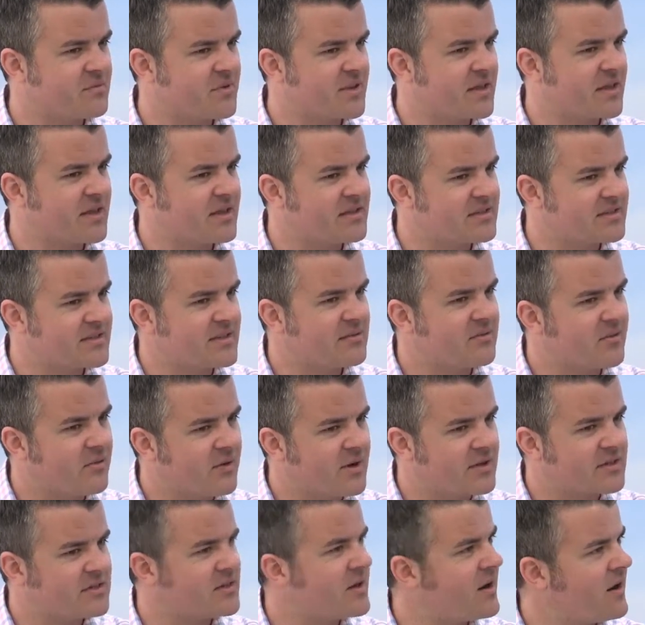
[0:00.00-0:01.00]
where they can seem
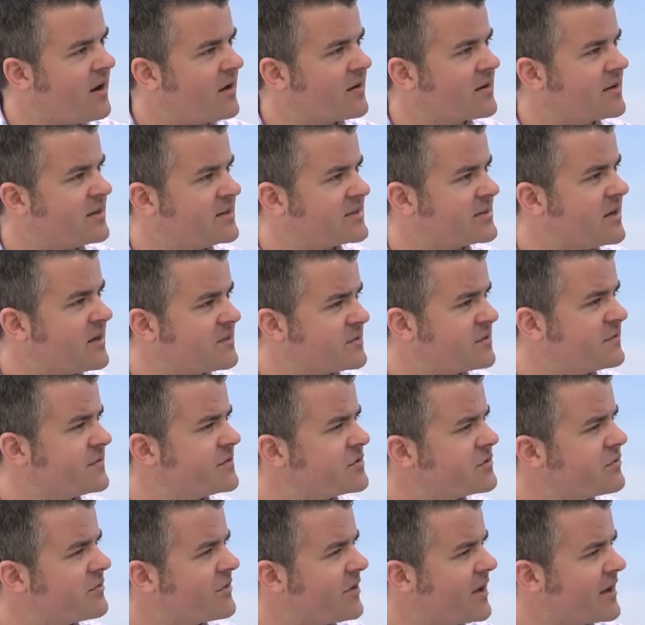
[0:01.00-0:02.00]
quite dark and it's
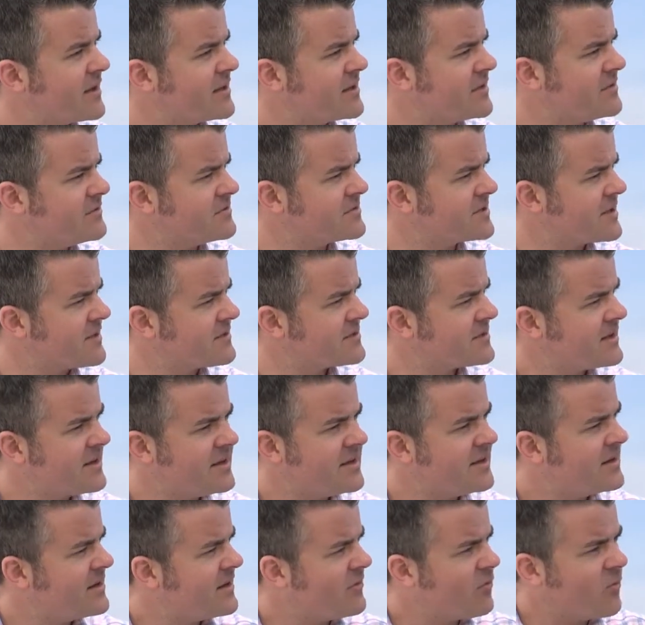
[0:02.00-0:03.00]
artificial light used. They're
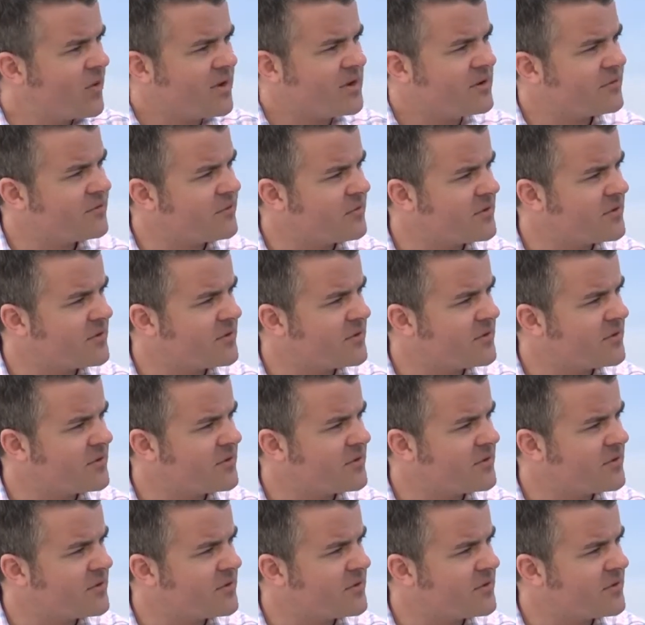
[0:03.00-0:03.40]
wonderful.